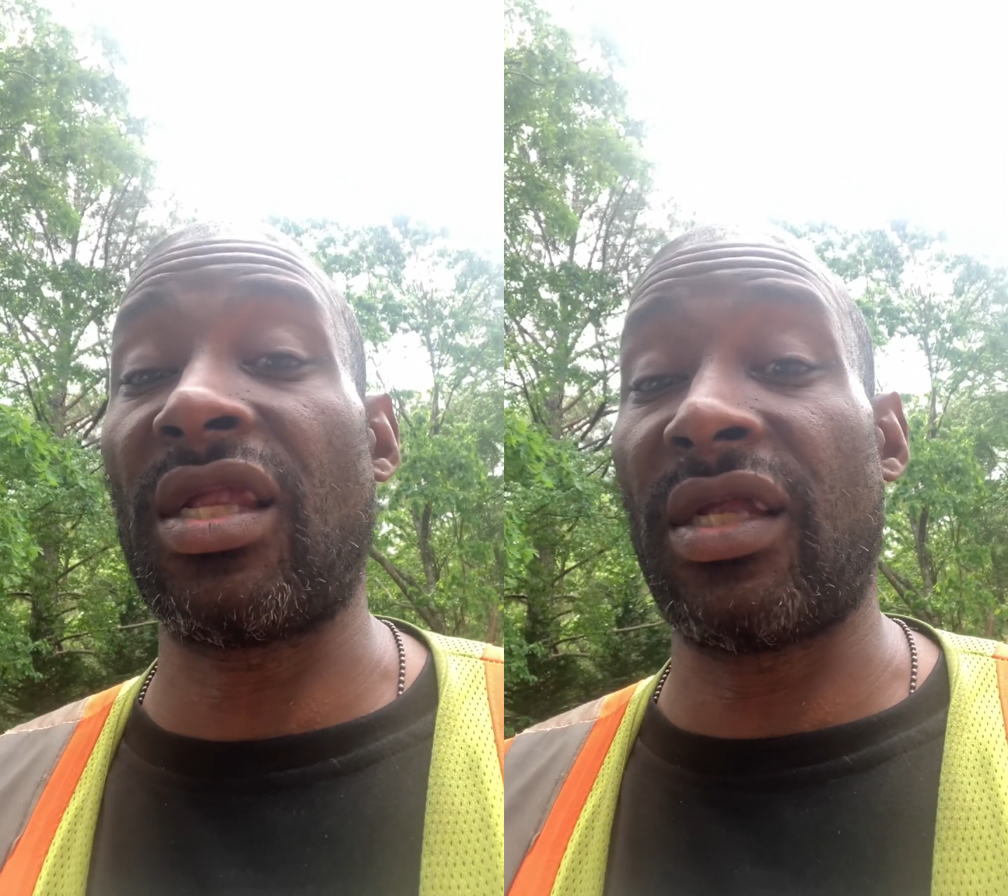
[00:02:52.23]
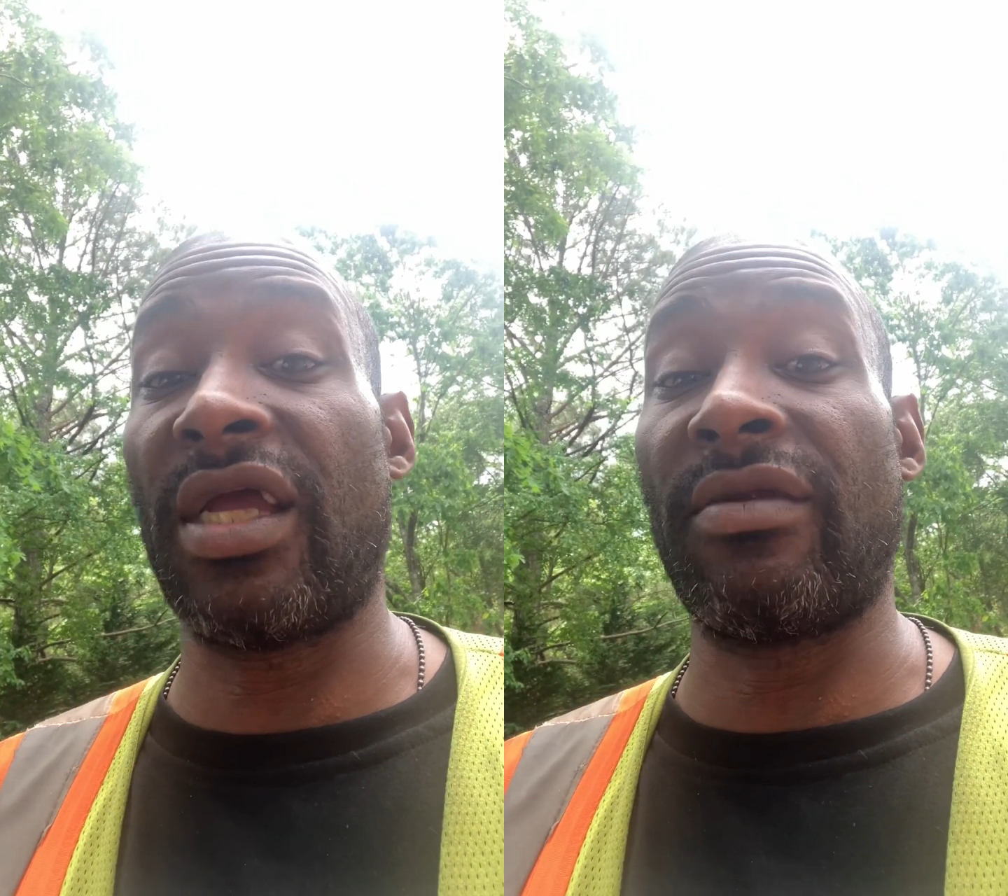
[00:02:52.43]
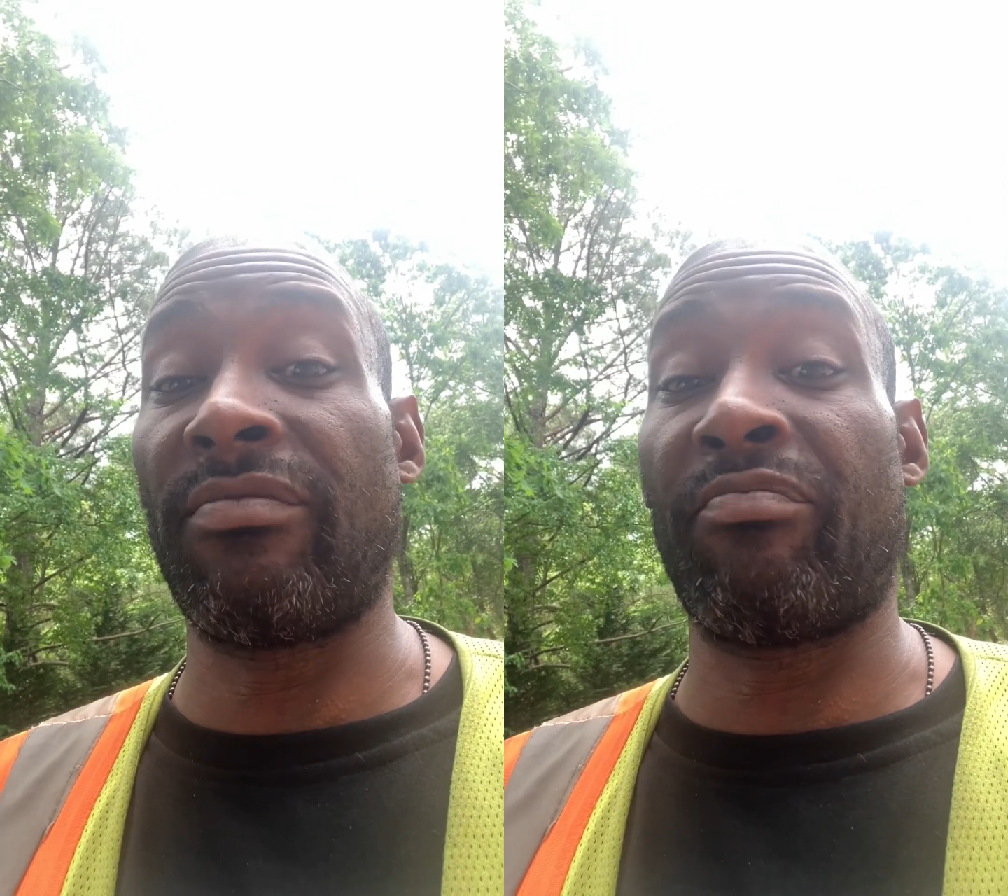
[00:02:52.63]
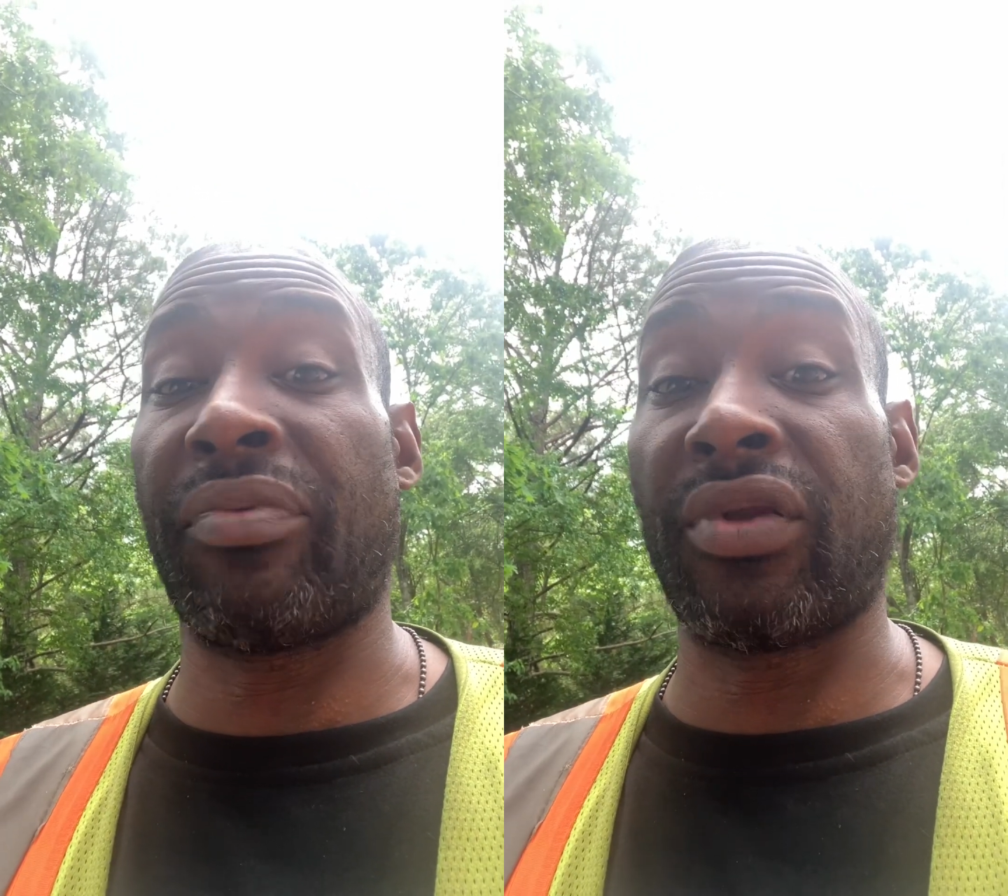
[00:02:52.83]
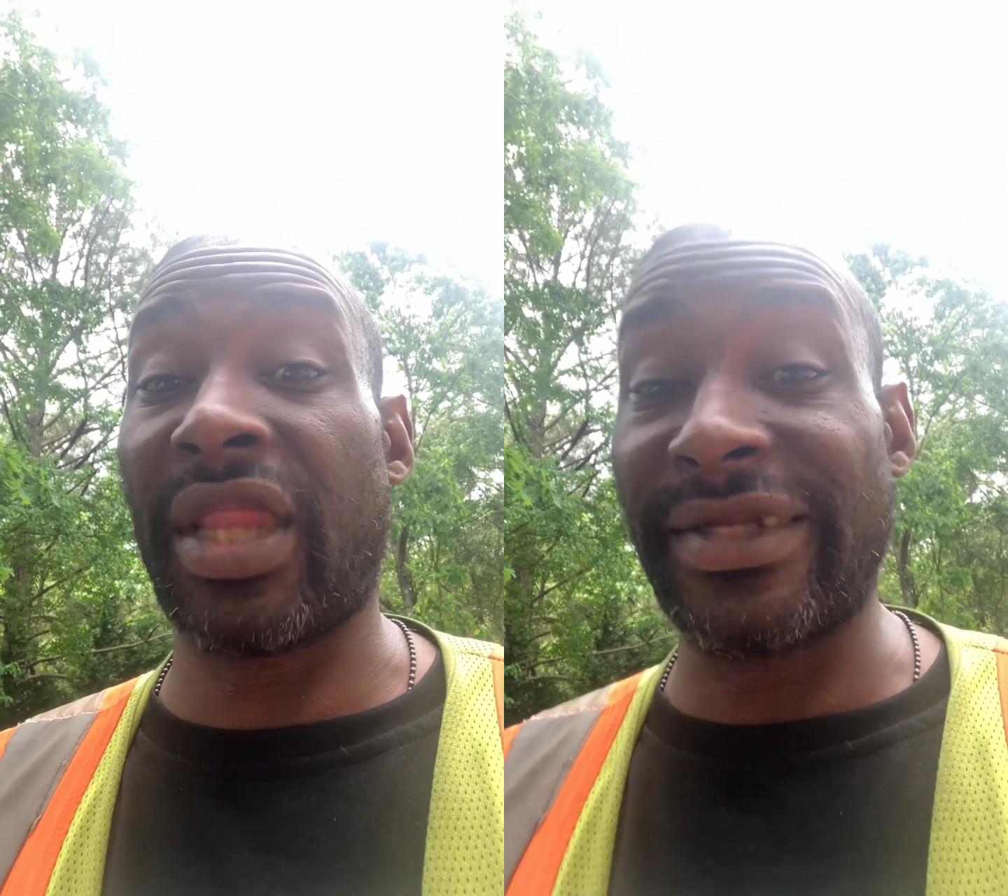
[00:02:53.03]
in
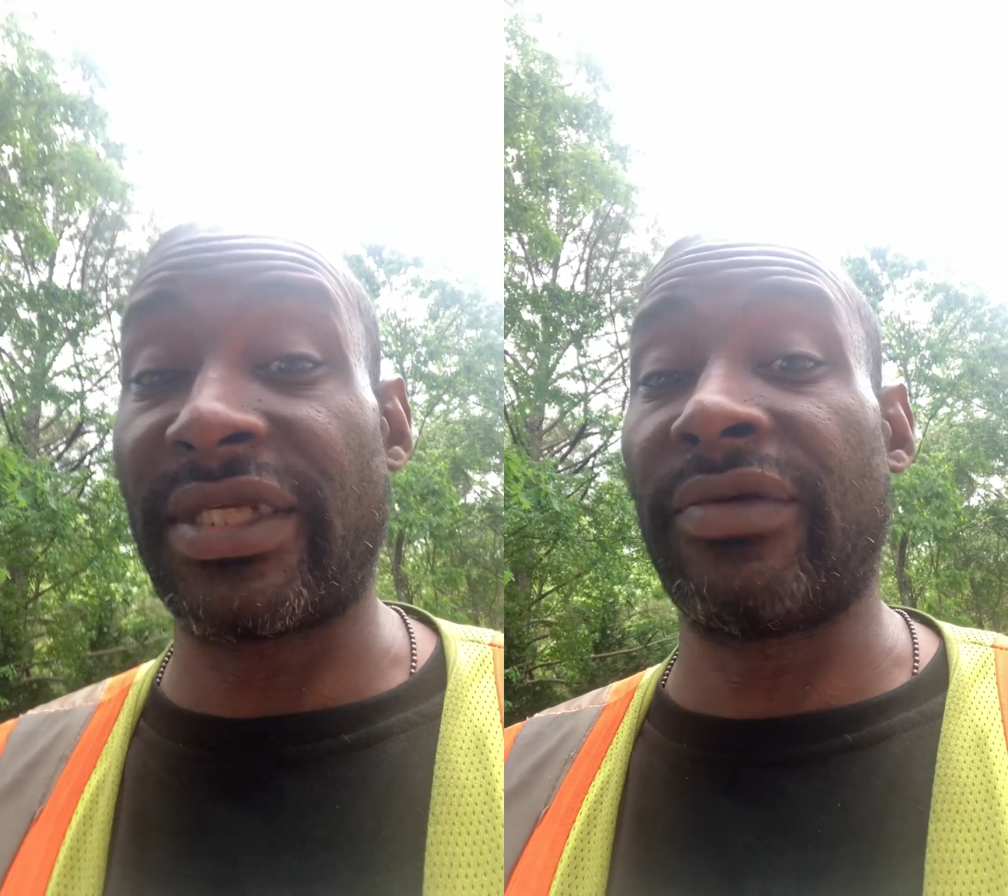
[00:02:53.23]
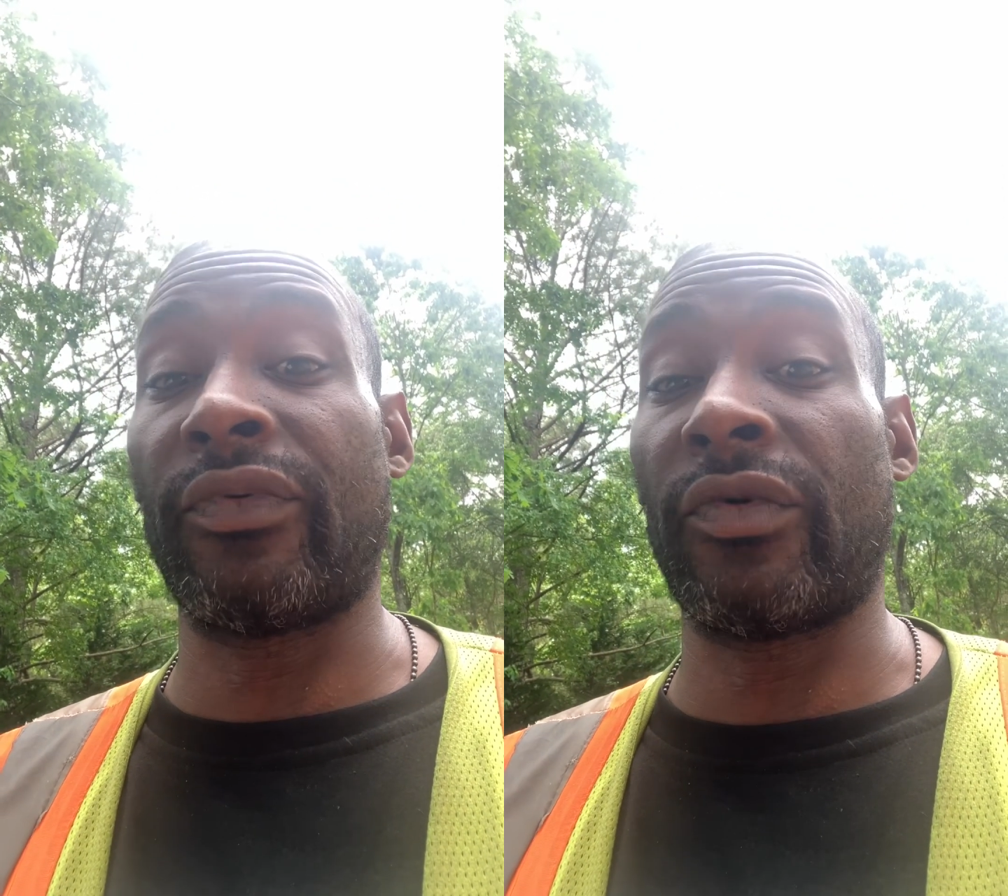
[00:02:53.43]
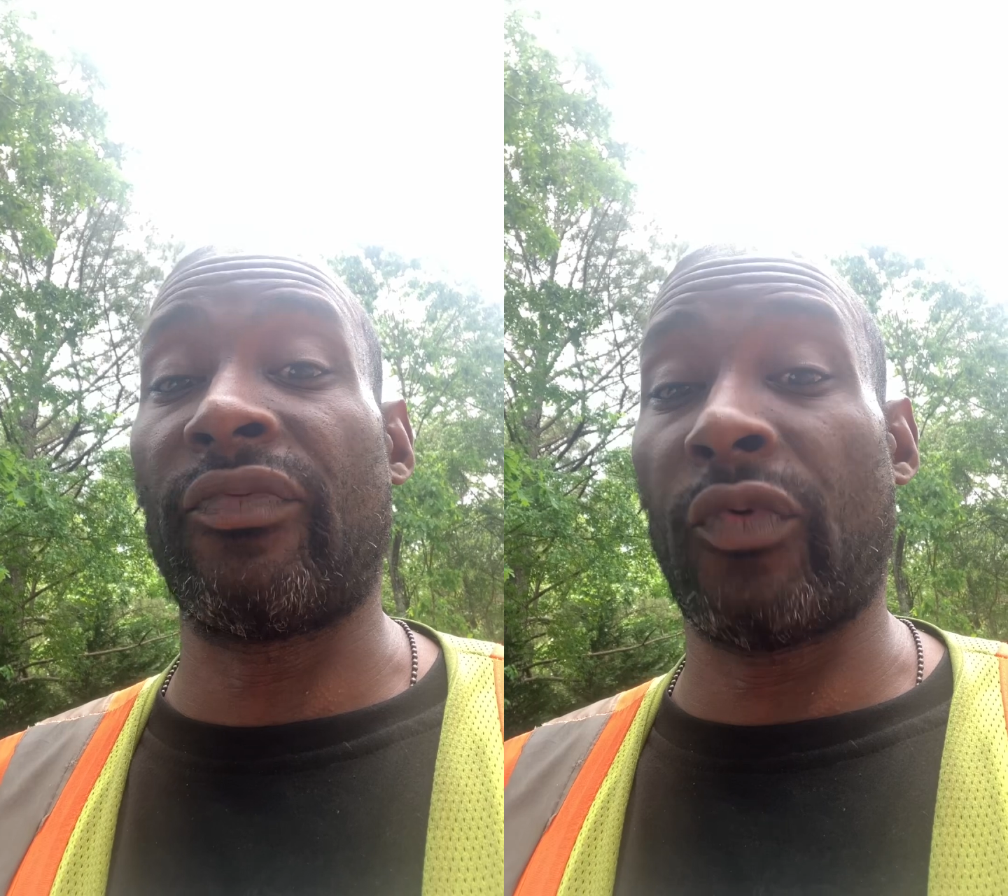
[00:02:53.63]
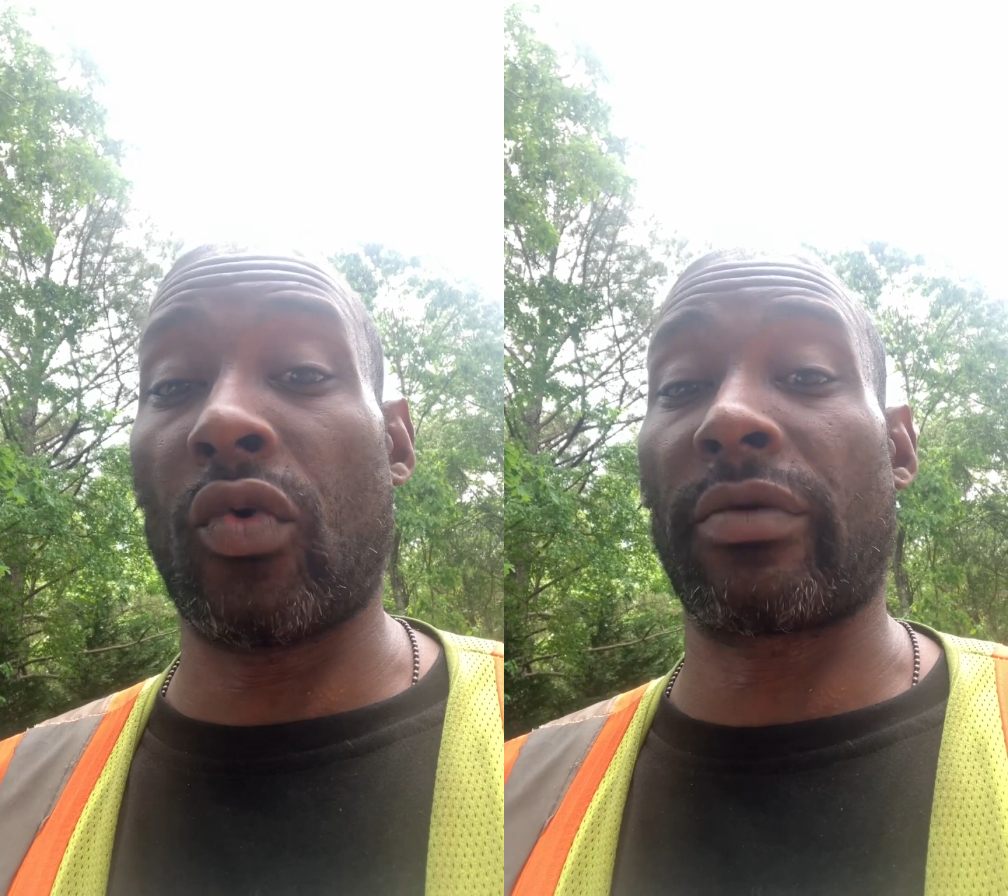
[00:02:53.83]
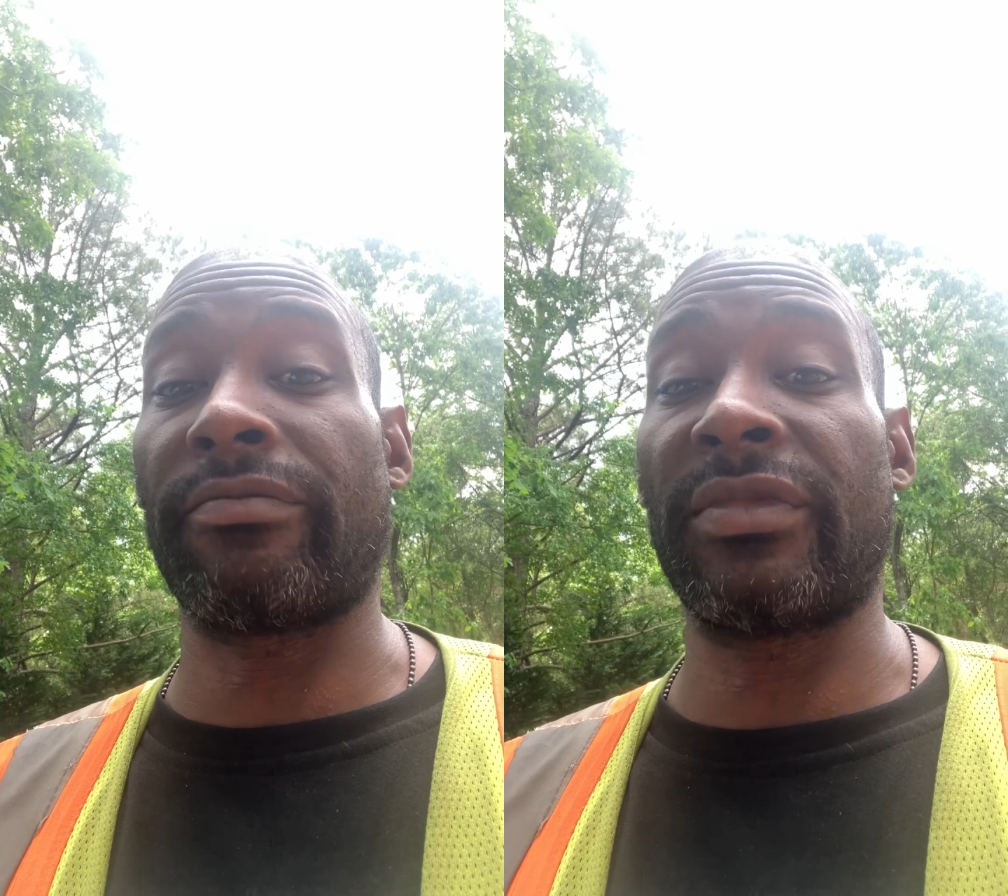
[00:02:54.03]
plentiful
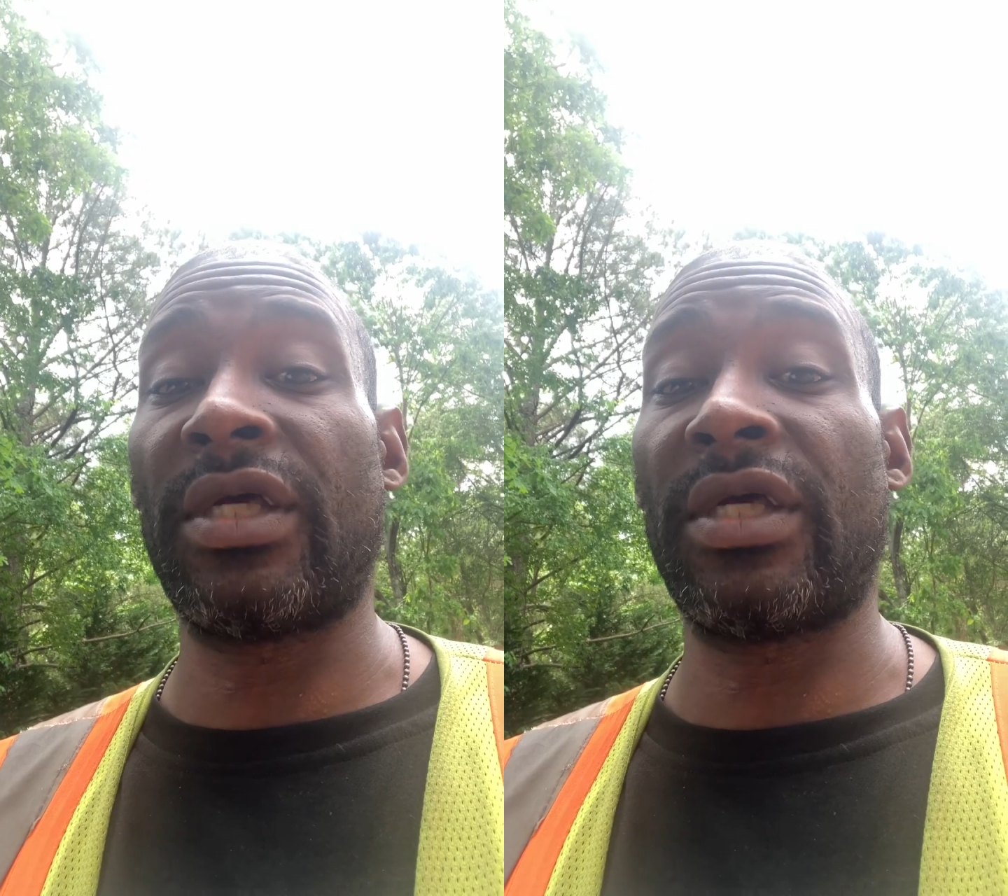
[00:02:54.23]
form